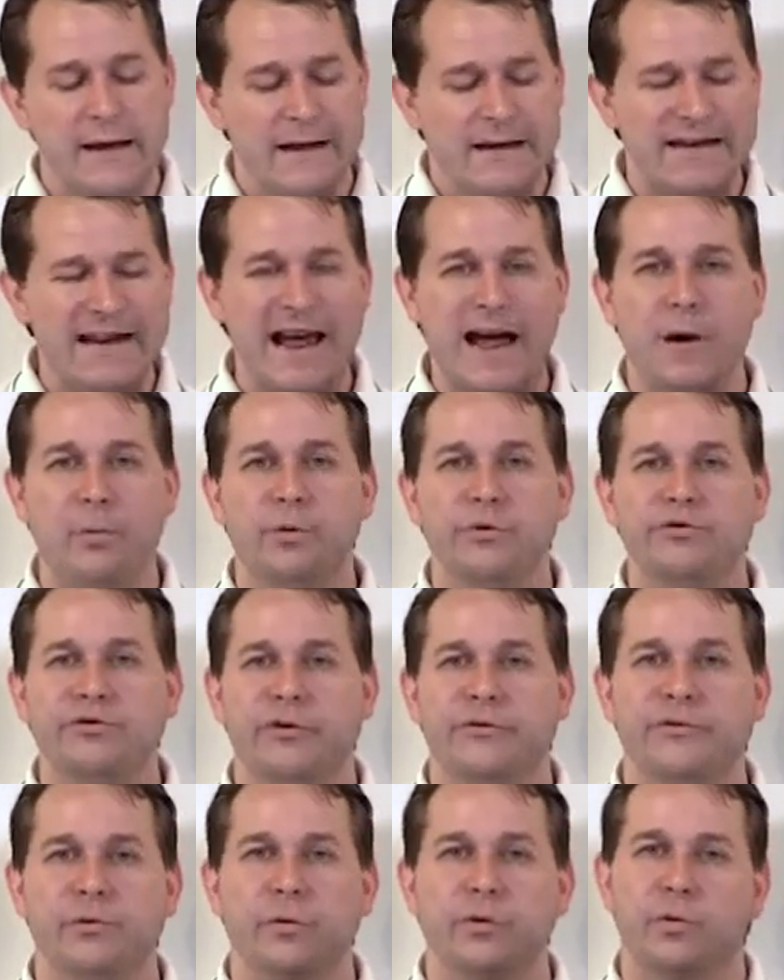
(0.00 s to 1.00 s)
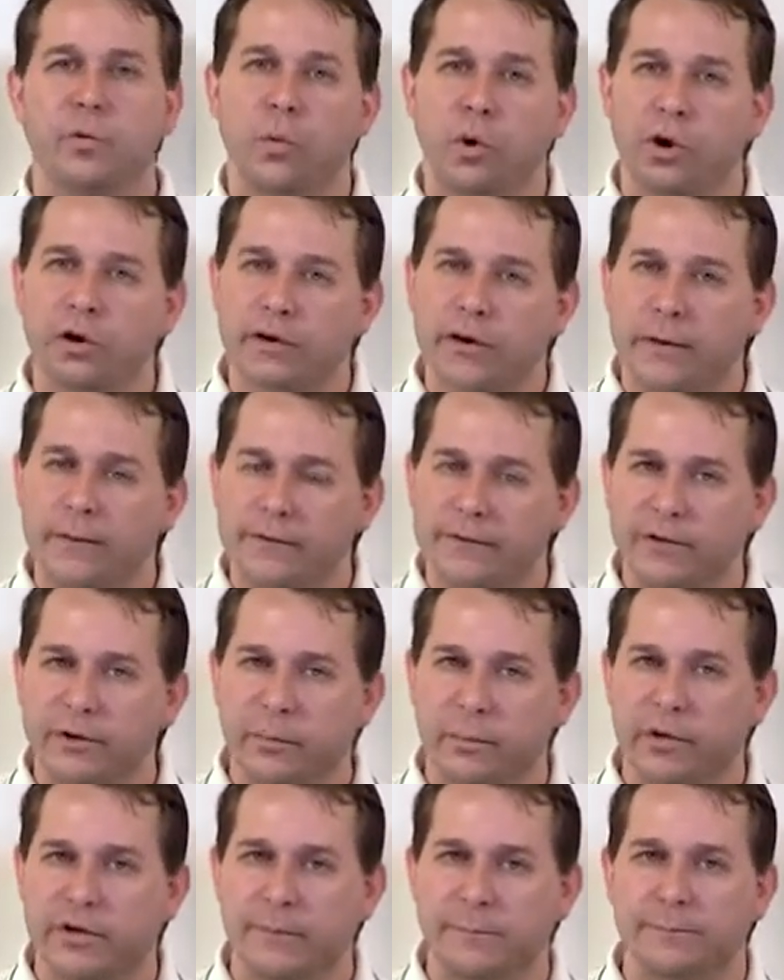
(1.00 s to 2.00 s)
Now we're just going to work, you know,
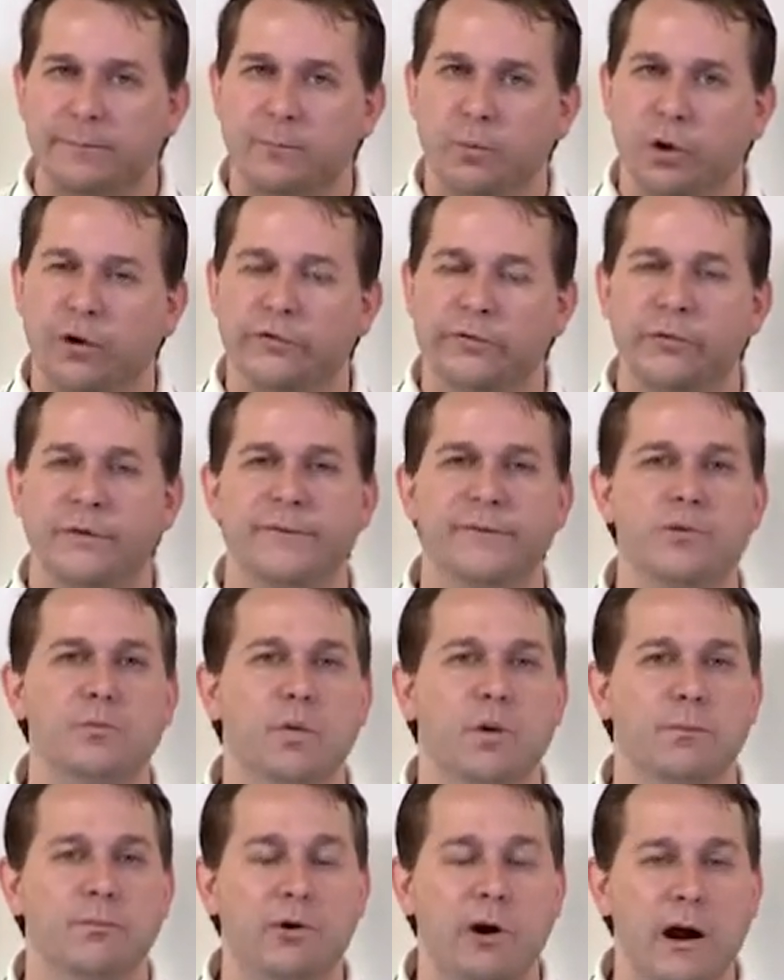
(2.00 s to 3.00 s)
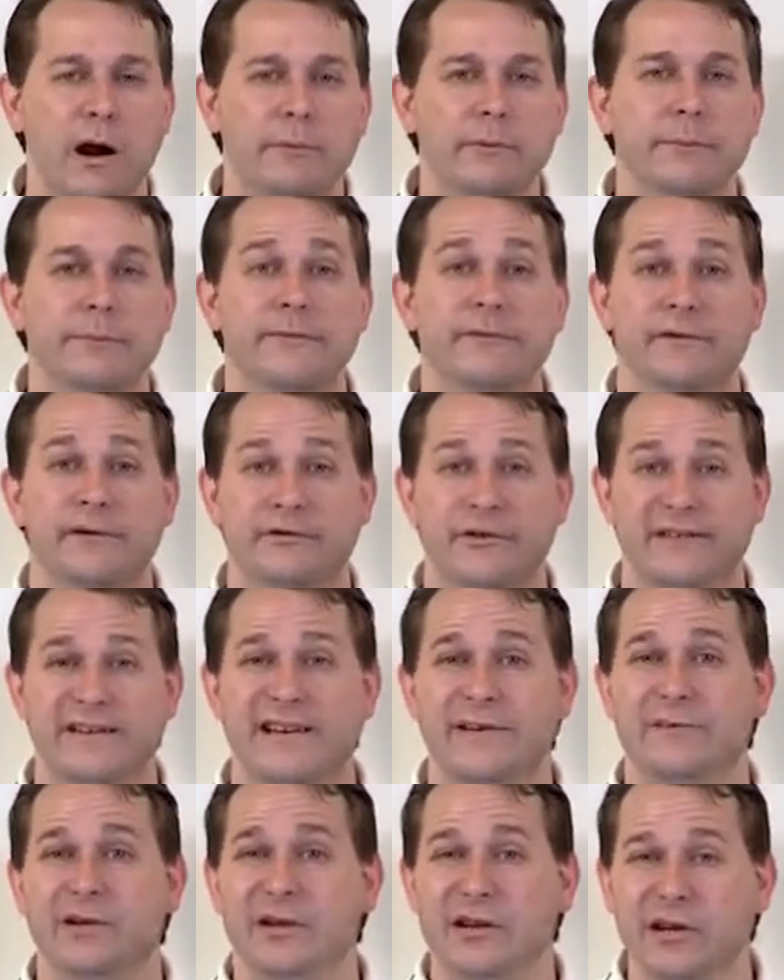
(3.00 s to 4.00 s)
we're going to work through a few more problems to just
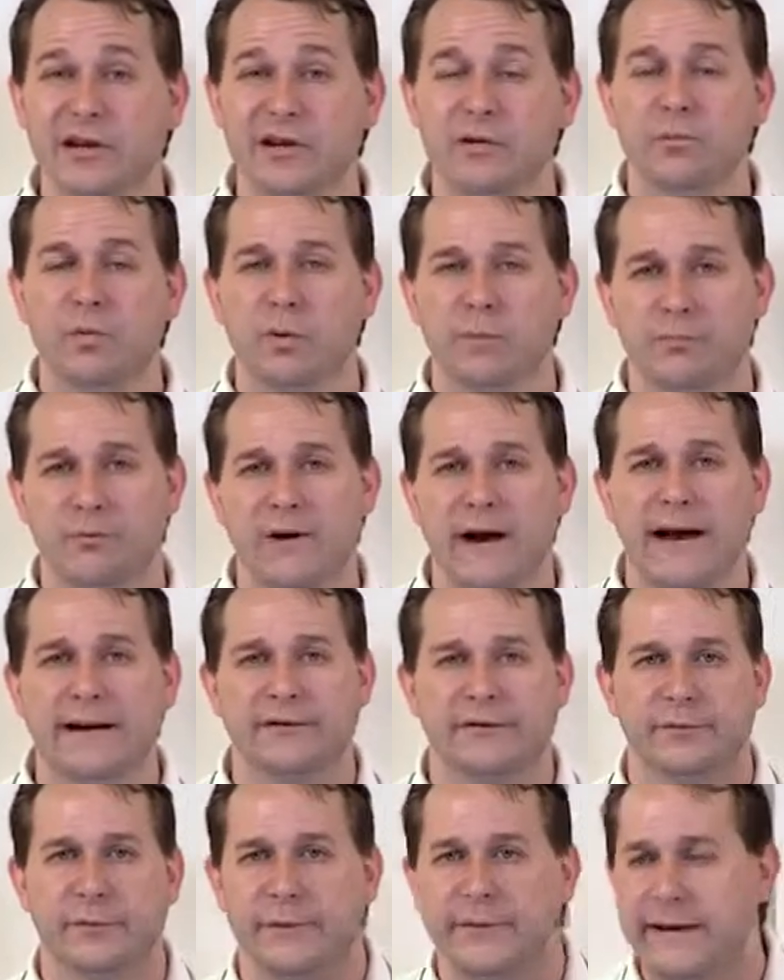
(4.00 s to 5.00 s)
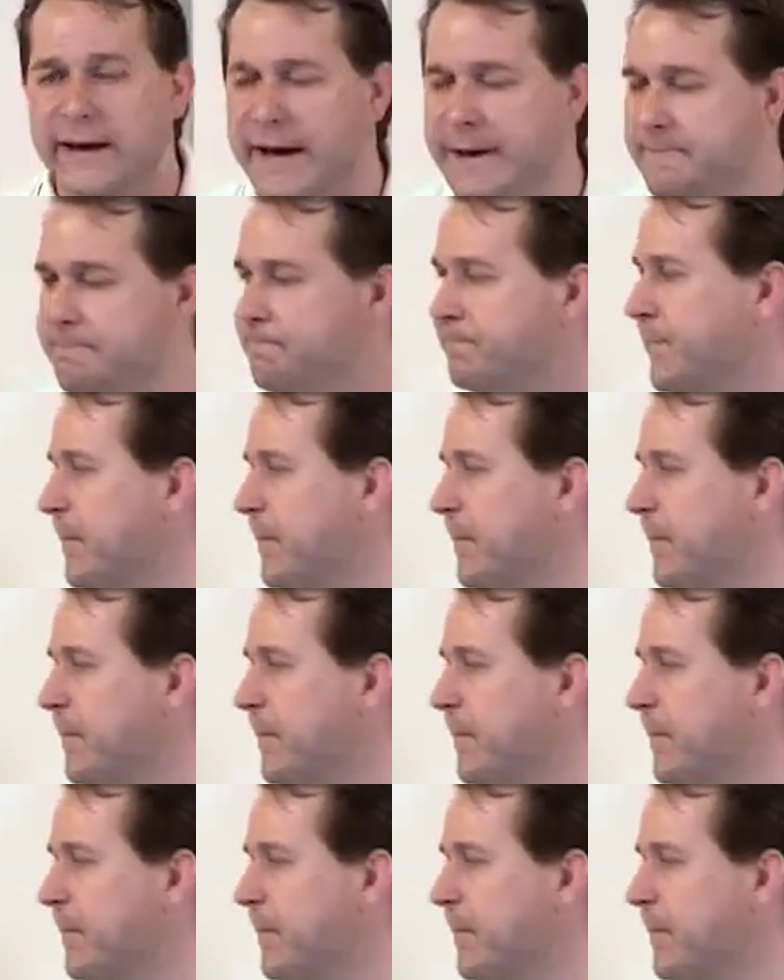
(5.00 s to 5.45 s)
give you a little more practice with that.